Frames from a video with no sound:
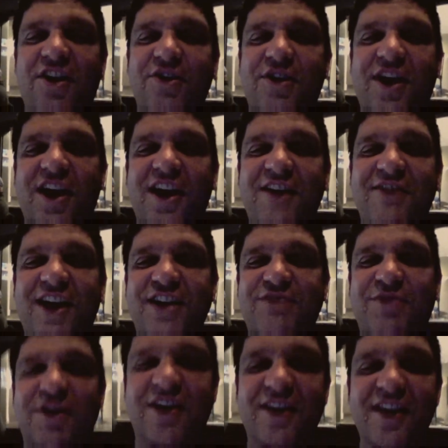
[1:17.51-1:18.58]
Okay, you know that's
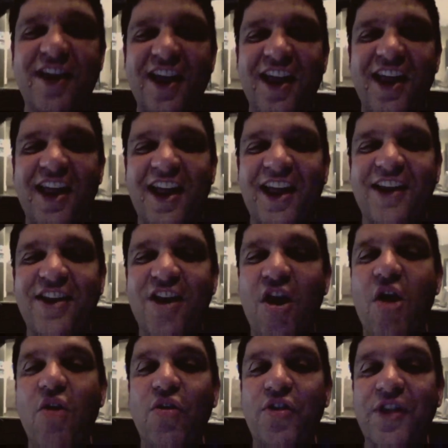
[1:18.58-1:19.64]
what. Them?
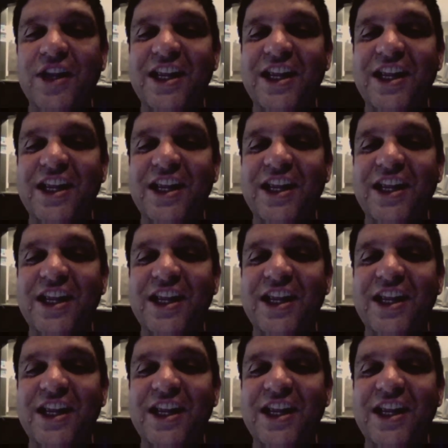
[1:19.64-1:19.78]
No.